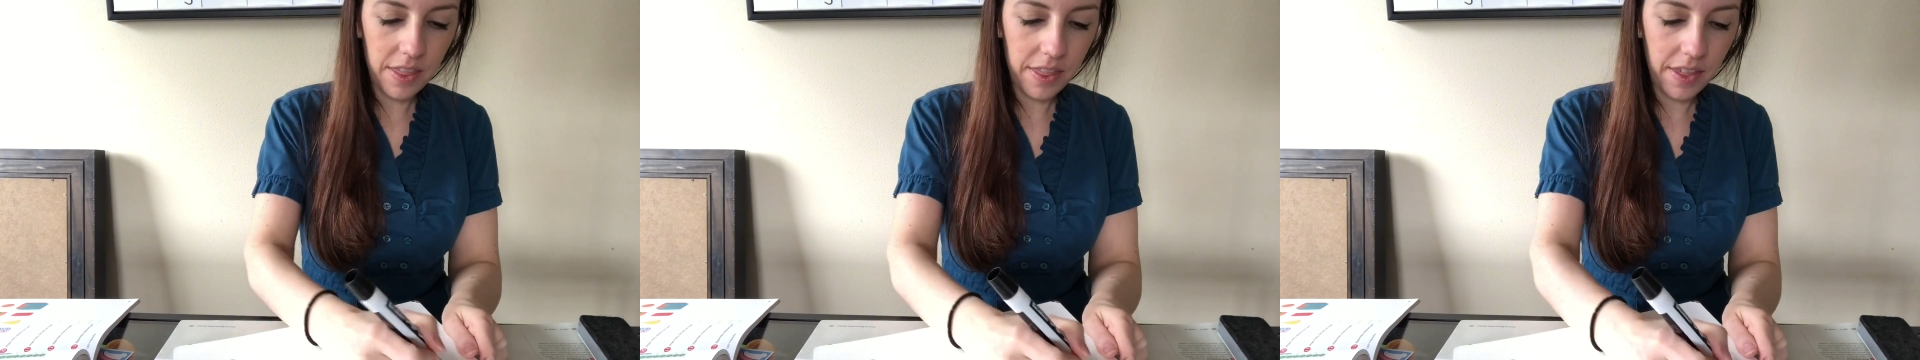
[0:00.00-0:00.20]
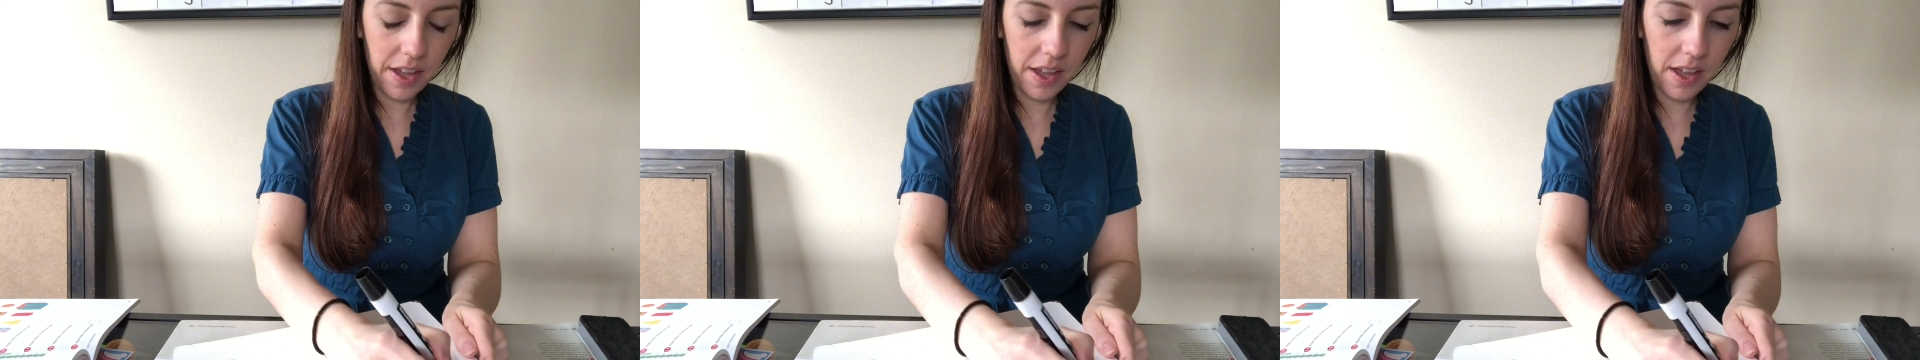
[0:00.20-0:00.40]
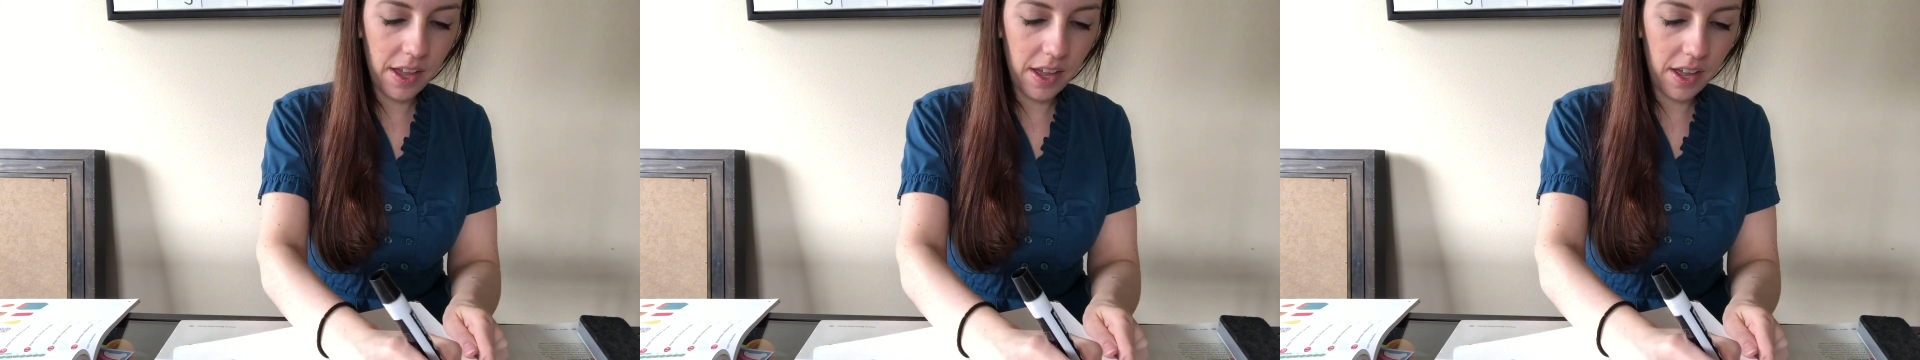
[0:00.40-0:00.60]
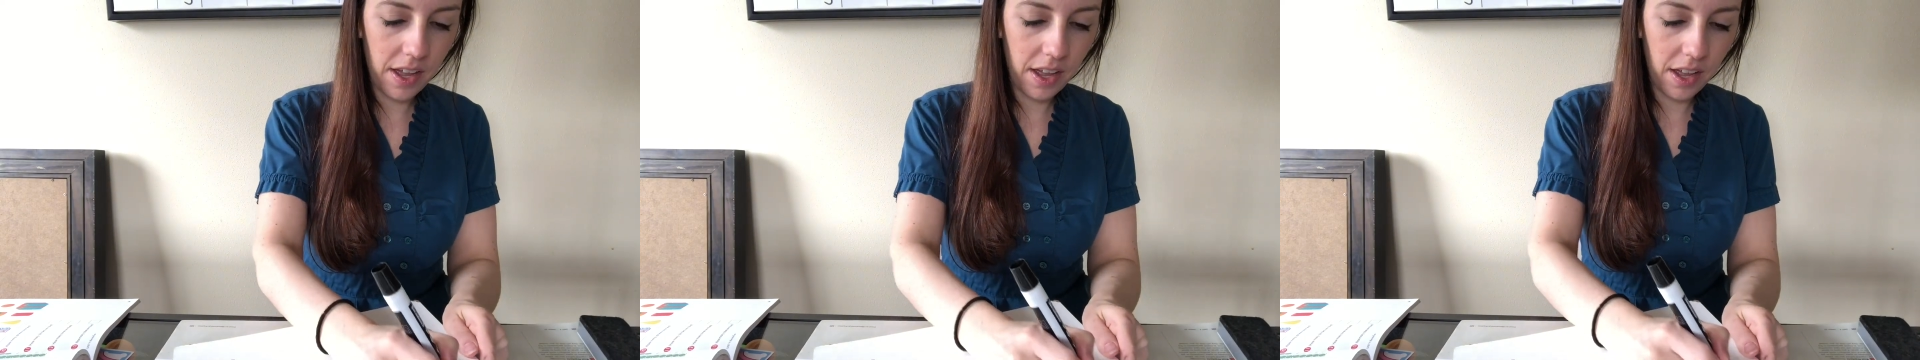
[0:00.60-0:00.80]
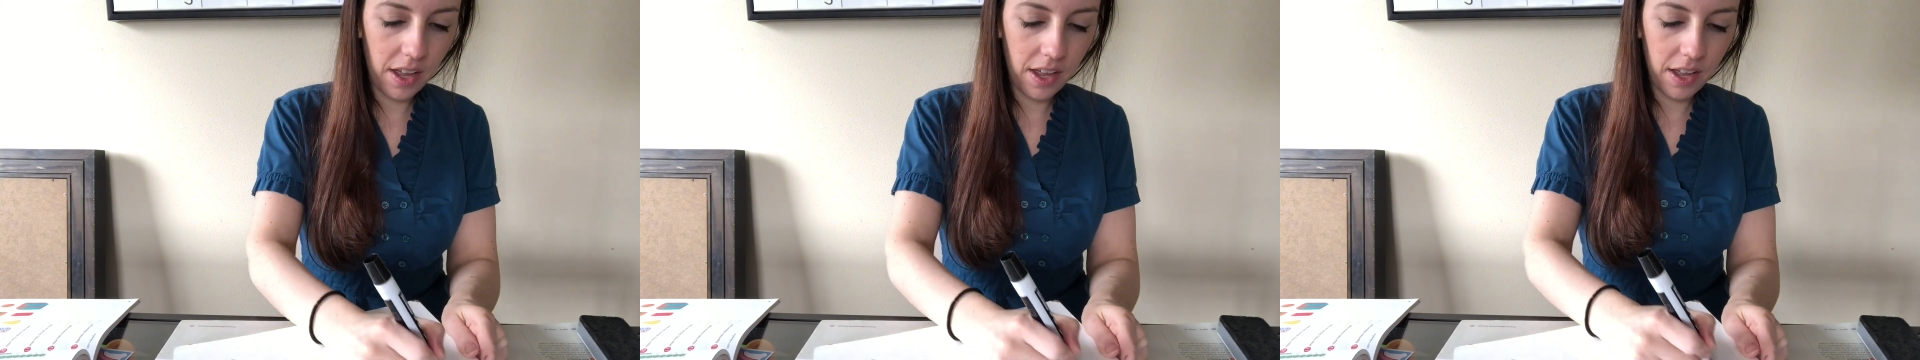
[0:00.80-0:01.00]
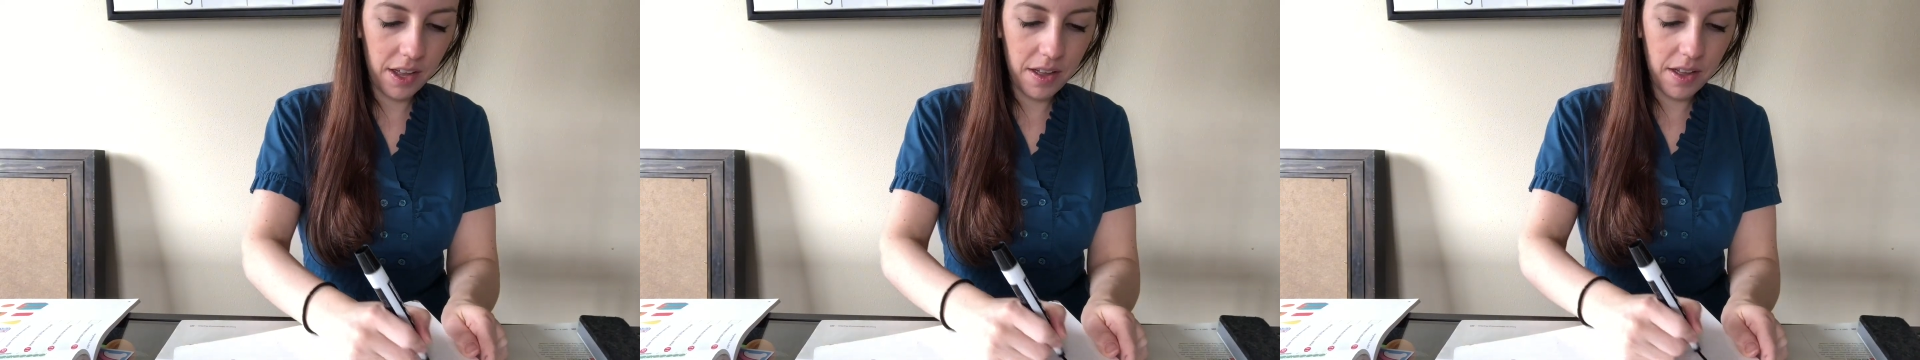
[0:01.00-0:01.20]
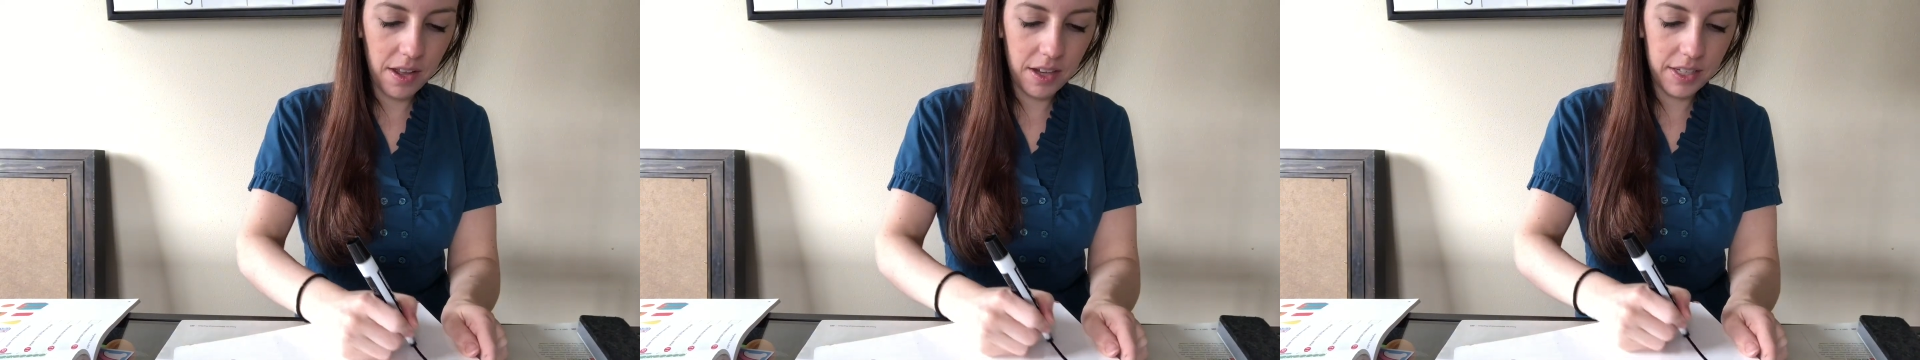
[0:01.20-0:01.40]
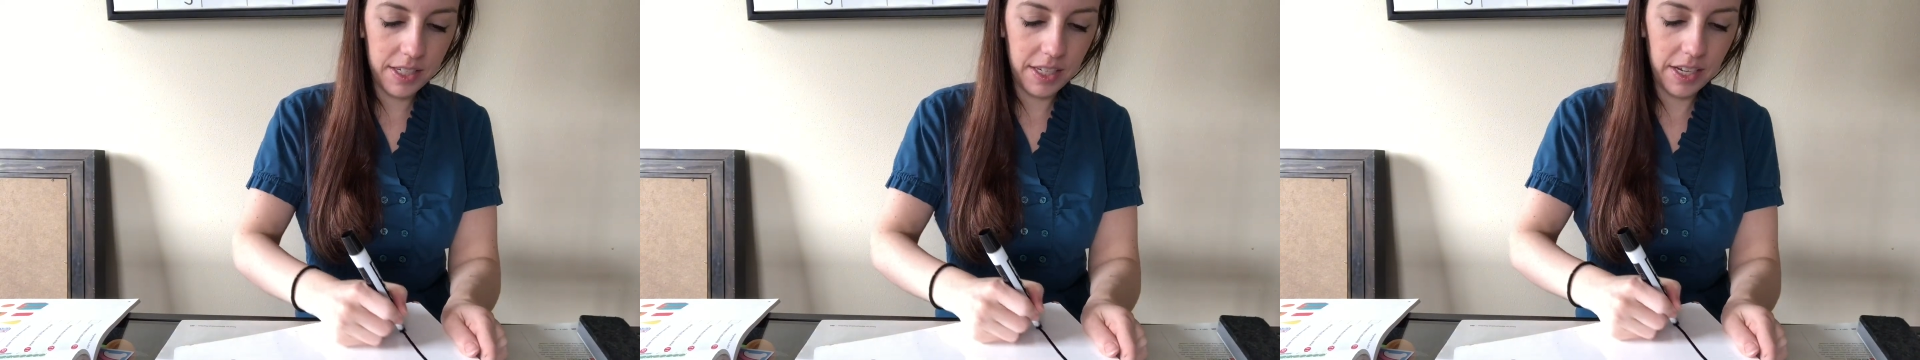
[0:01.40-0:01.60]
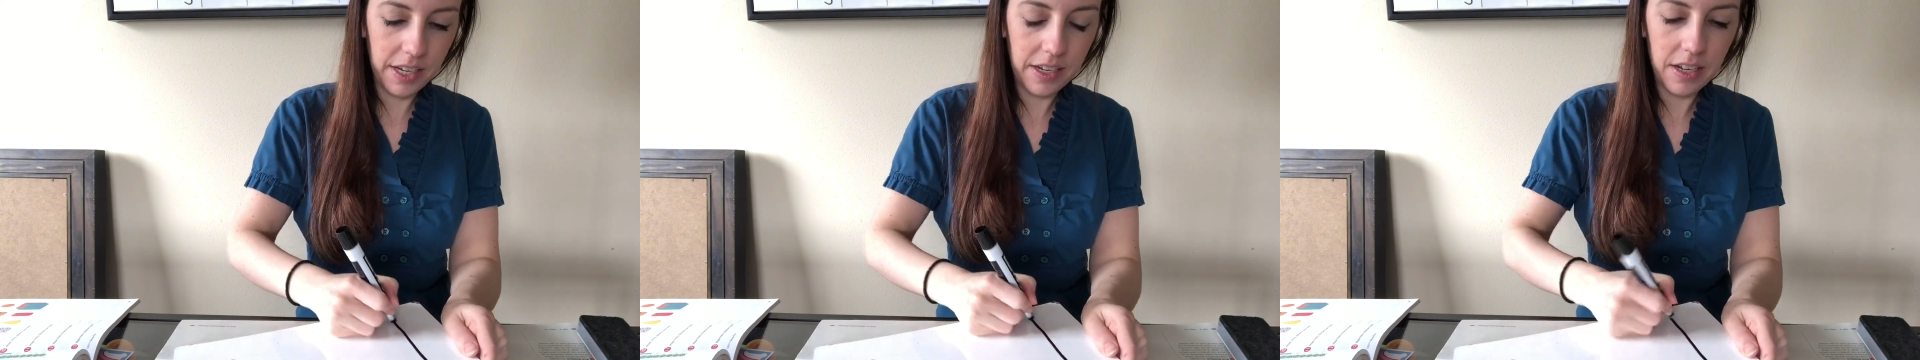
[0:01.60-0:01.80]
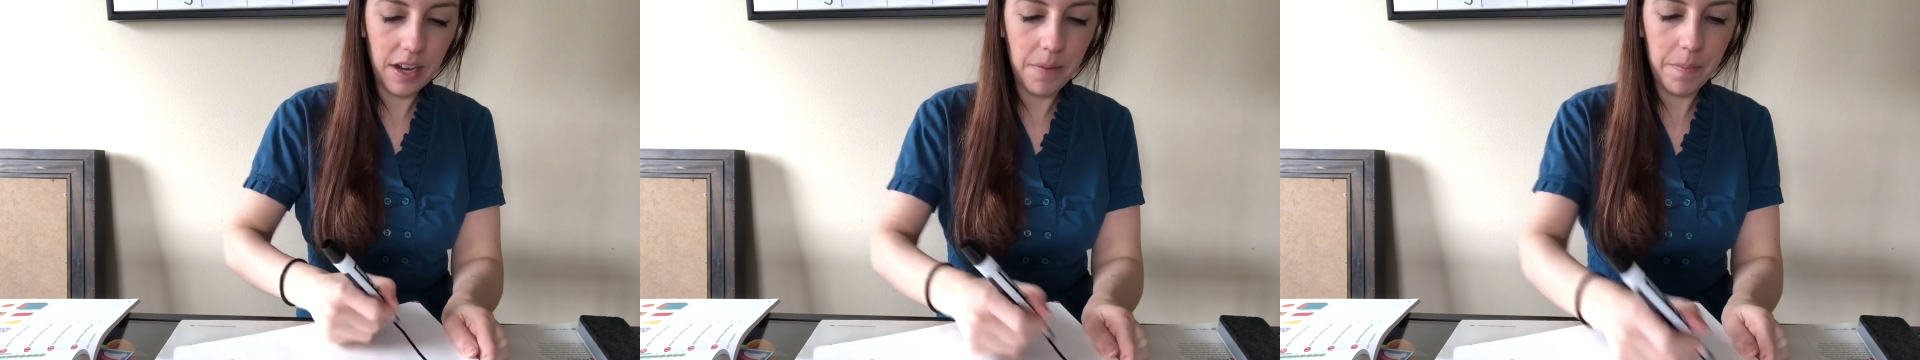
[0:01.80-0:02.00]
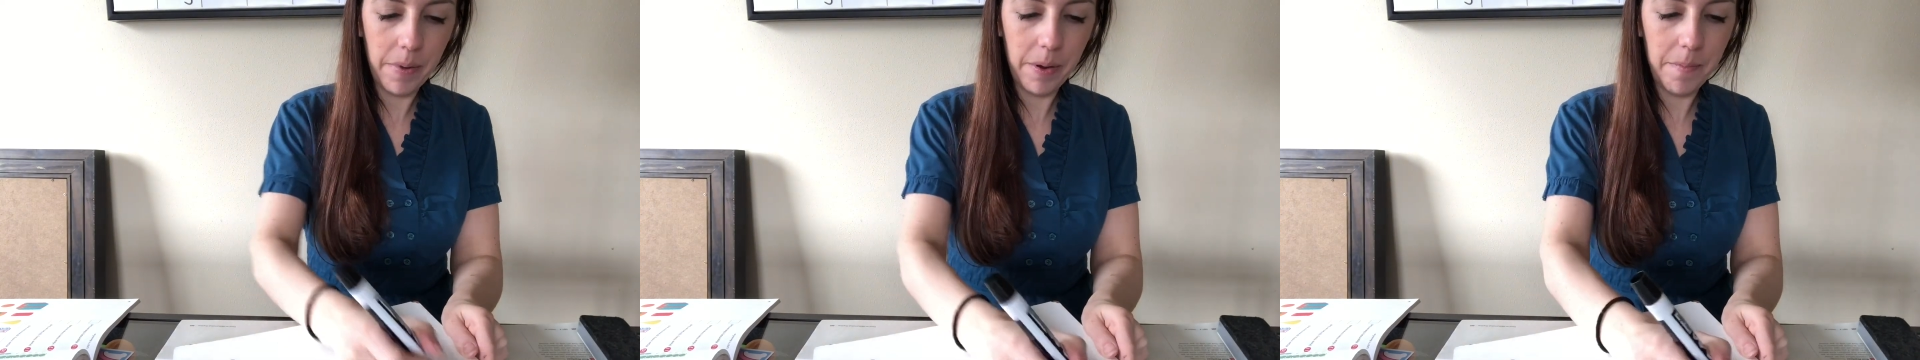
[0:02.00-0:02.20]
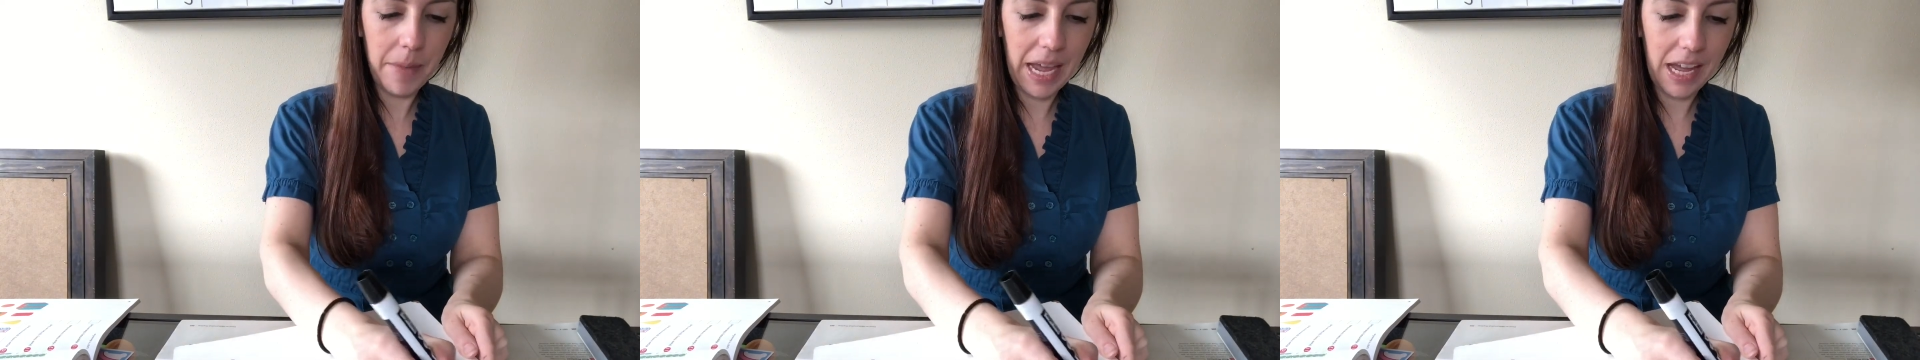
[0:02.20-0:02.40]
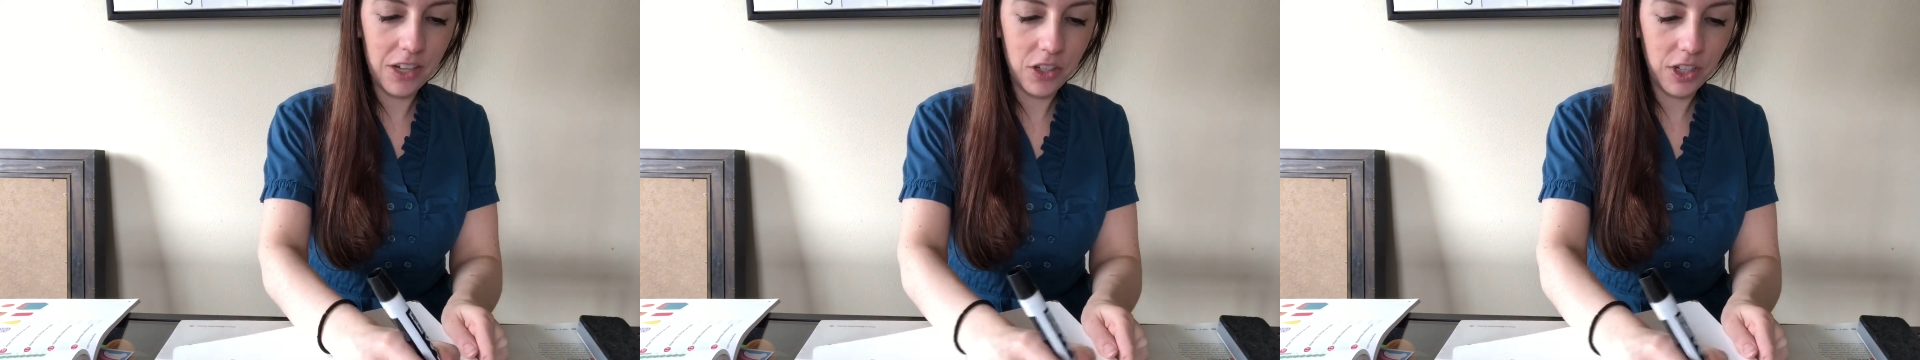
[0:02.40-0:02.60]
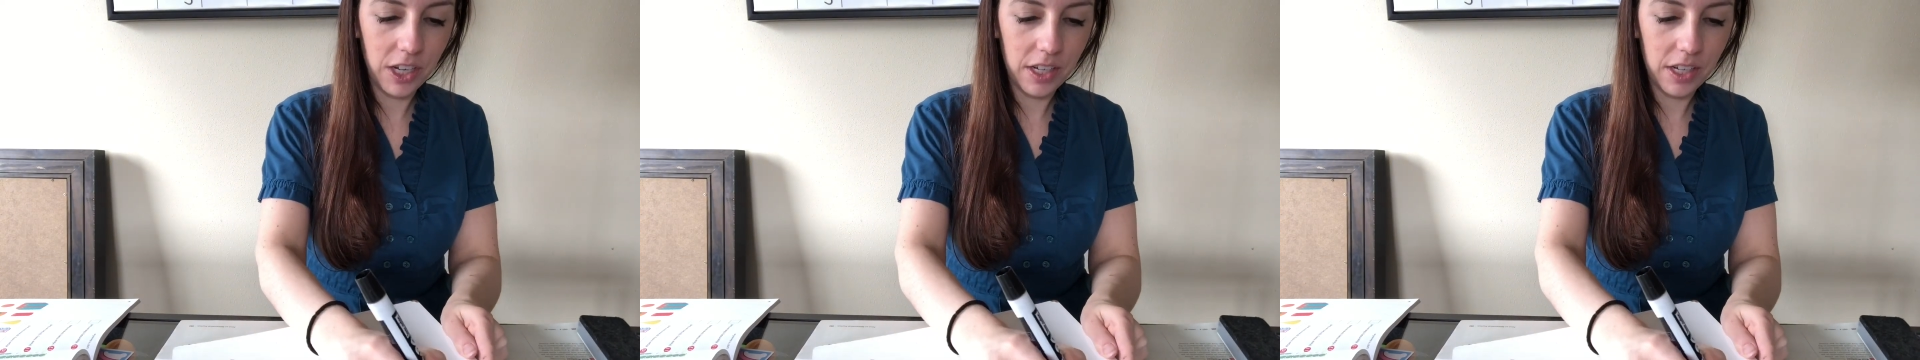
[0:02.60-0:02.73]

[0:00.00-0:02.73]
the team number matches.